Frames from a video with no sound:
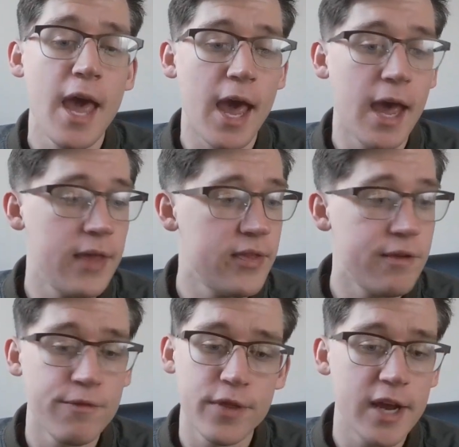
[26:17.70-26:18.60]
And then
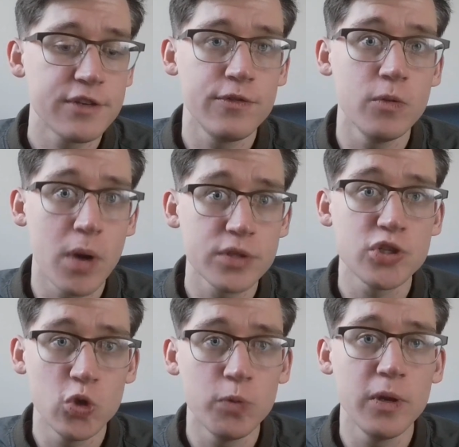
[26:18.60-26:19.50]
for the next few months,
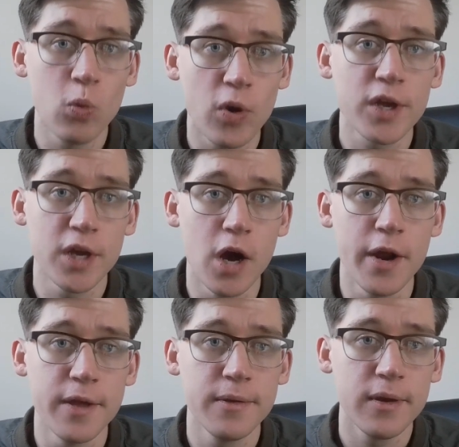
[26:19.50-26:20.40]
you will be working on
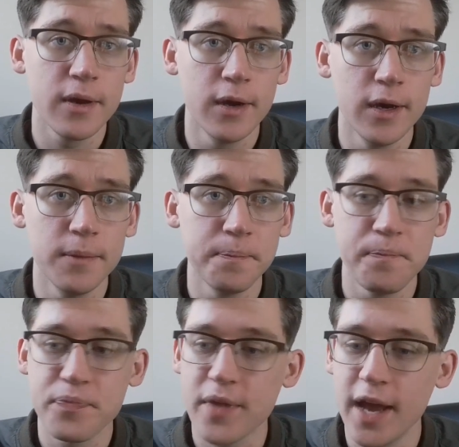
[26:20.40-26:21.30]
it
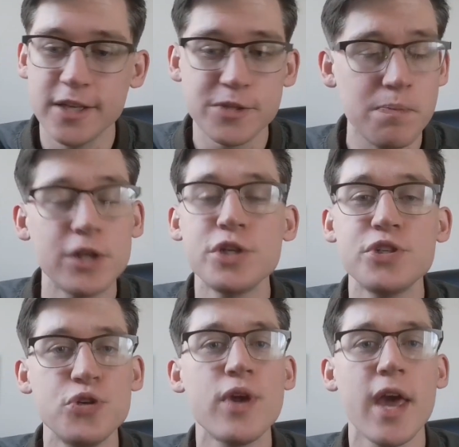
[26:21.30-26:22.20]
as much as
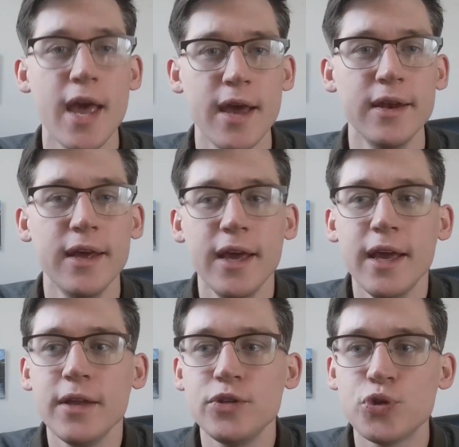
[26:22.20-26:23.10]
you can.
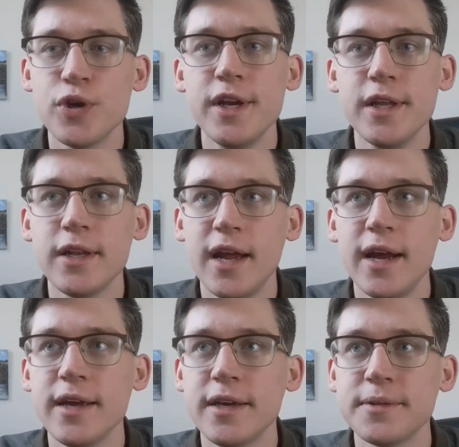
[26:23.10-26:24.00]
Treat it
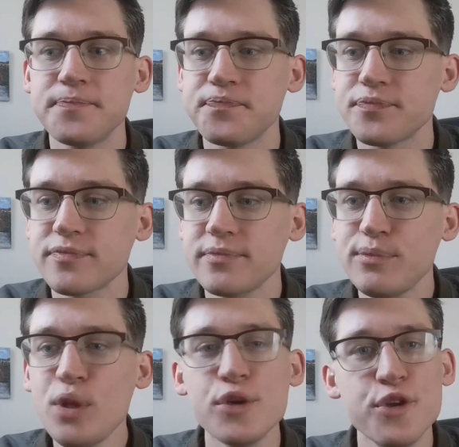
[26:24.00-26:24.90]
like
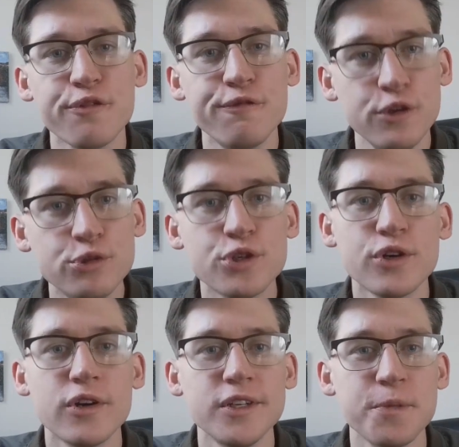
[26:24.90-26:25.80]
your
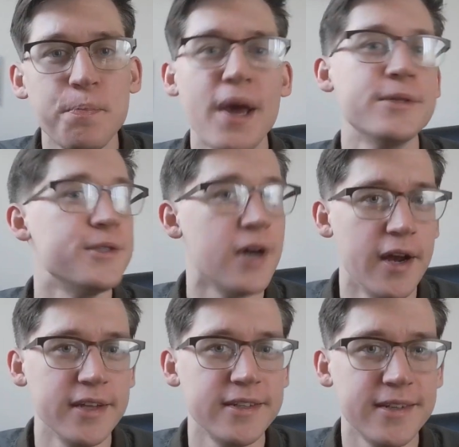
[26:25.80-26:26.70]
future depends on
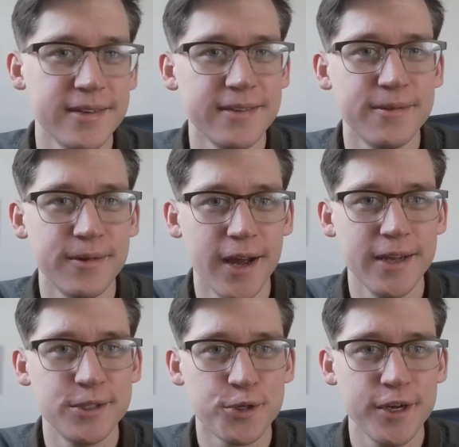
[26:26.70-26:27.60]
it,
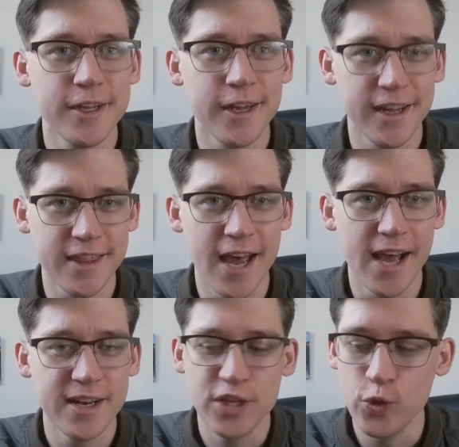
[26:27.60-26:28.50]
right? Treat it like that.
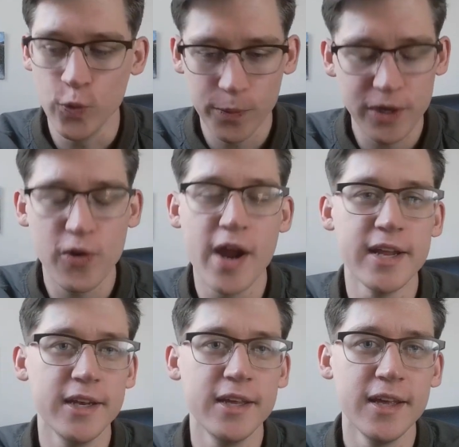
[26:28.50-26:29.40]
You will be graded.